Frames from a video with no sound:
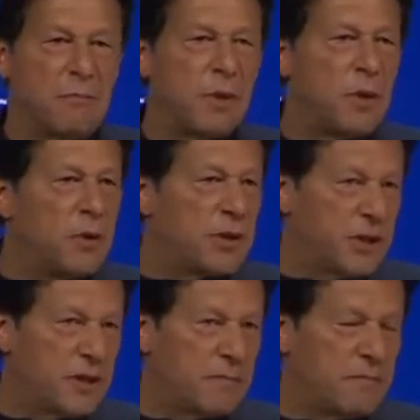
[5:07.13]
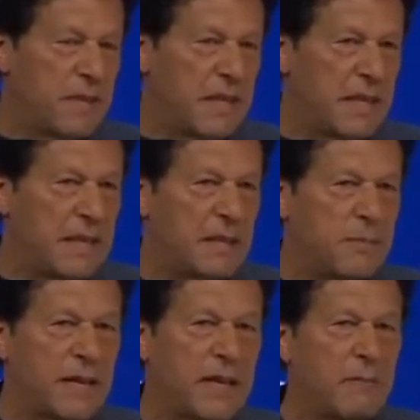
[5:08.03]
pollution
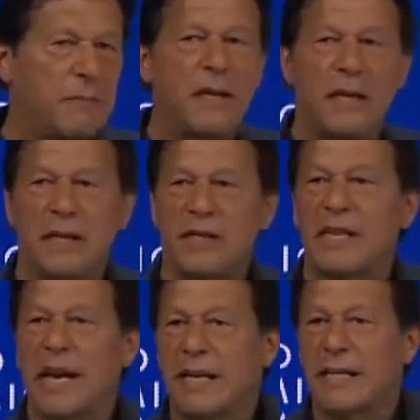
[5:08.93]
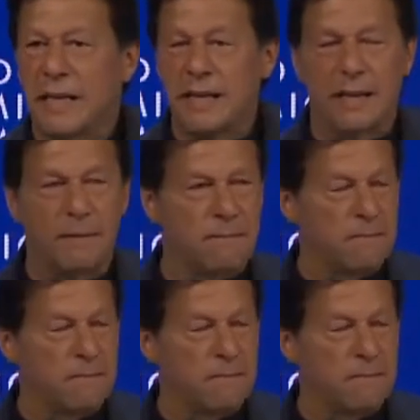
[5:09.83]
has become a silent killer.